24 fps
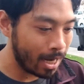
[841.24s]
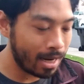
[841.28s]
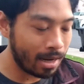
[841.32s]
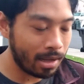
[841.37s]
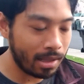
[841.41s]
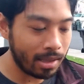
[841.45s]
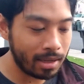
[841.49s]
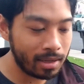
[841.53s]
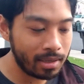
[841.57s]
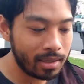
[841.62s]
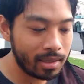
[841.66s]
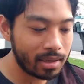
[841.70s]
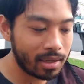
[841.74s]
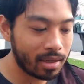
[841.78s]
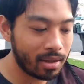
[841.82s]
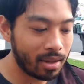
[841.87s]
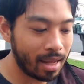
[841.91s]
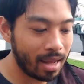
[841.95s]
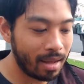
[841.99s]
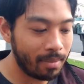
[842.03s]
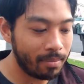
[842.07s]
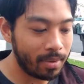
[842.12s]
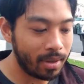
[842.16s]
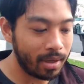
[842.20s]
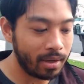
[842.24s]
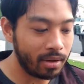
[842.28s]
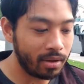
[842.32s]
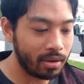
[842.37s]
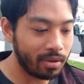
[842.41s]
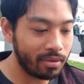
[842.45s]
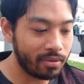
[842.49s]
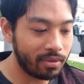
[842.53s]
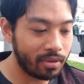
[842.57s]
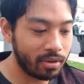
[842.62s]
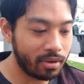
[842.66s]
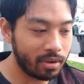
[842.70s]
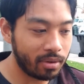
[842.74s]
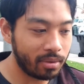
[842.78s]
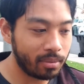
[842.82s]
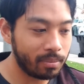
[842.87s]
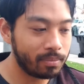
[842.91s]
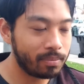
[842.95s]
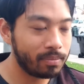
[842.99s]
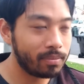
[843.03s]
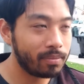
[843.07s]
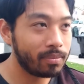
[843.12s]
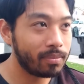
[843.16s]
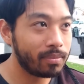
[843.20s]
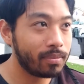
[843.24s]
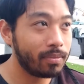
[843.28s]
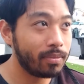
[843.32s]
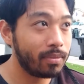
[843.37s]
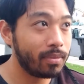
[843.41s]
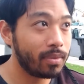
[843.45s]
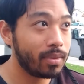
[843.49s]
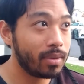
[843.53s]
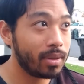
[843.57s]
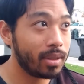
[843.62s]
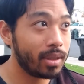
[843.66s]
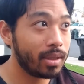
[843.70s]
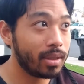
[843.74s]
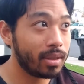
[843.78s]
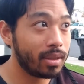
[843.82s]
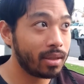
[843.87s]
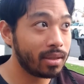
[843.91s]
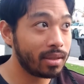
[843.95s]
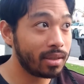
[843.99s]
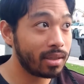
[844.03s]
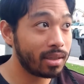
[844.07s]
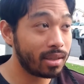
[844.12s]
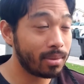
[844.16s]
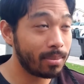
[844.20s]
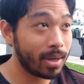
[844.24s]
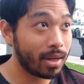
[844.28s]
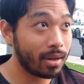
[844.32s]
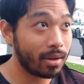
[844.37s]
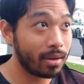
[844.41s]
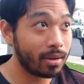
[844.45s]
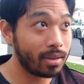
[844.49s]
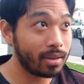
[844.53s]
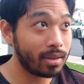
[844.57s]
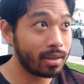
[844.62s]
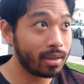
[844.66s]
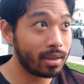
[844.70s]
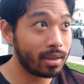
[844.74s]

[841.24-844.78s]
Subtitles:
Now this is all happening this is about,